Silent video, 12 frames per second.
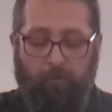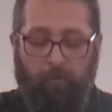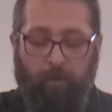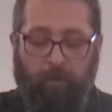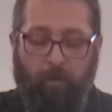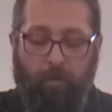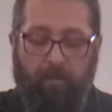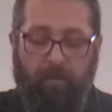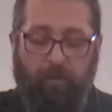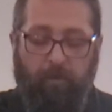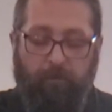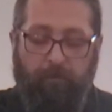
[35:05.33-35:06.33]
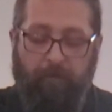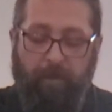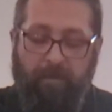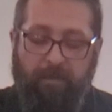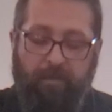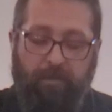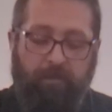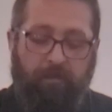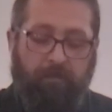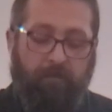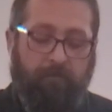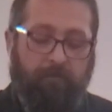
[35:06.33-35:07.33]
putting on the good face,
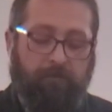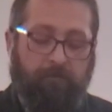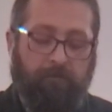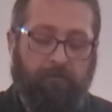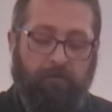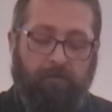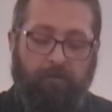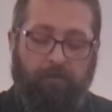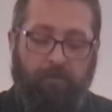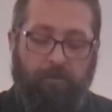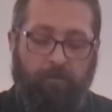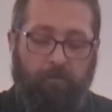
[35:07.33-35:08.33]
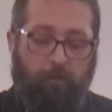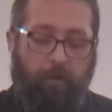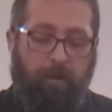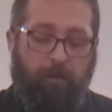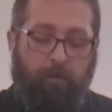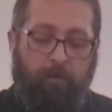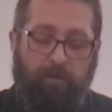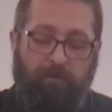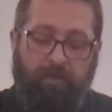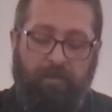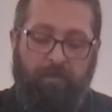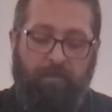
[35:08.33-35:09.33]
turning up the
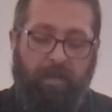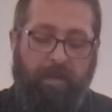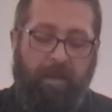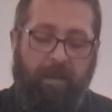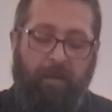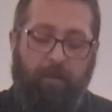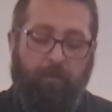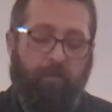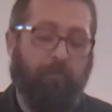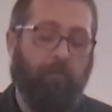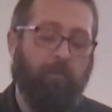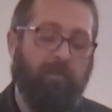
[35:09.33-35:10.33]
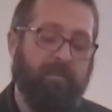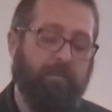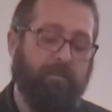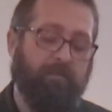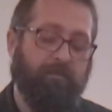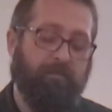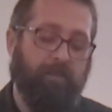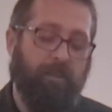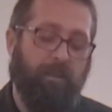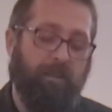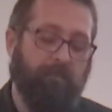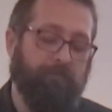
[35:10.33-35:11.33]
music so that I can't hear your voice.
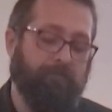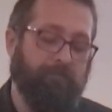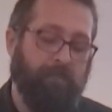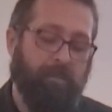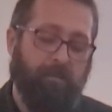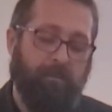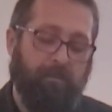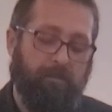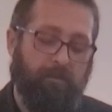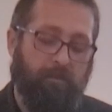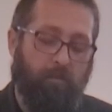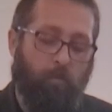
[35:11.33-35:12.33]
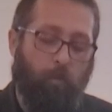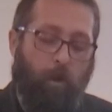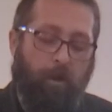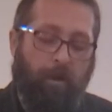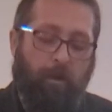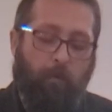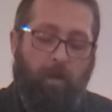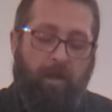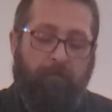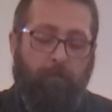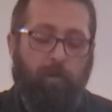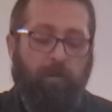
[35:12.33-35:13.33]
God, walking
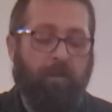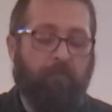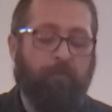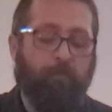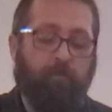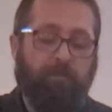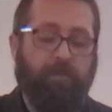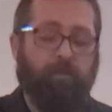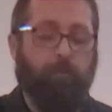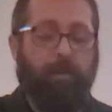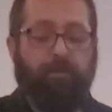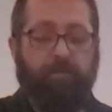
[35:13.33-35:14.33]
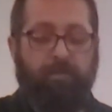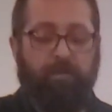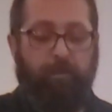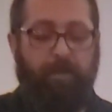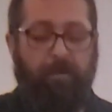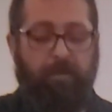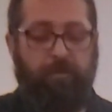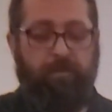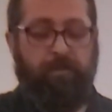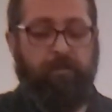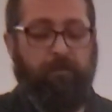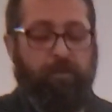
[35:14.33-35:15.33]
away from uncomfortable situations
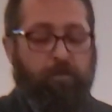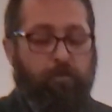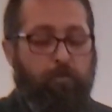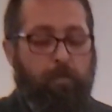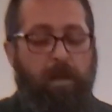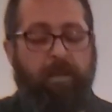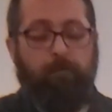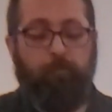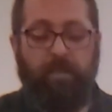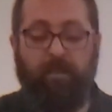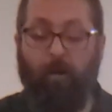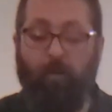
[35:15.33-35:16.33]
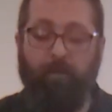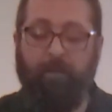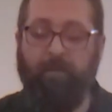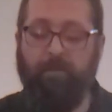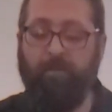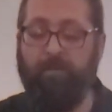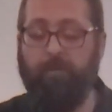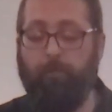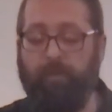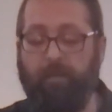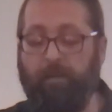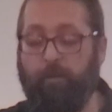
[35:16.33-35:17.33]
because you might be calling us to
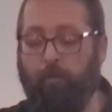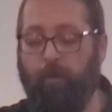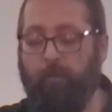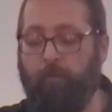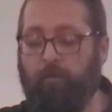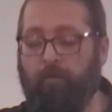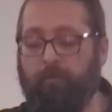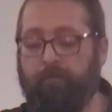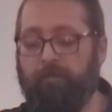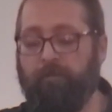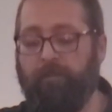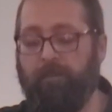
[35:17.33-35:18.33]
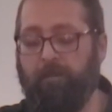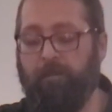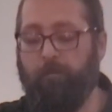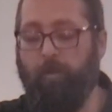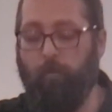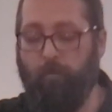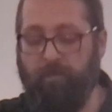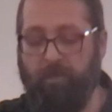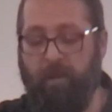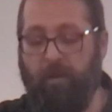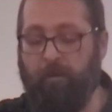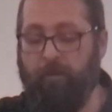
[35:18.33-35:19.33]
something incredible, but we're
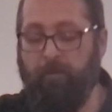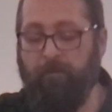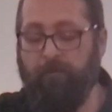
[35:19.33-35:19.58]
scared.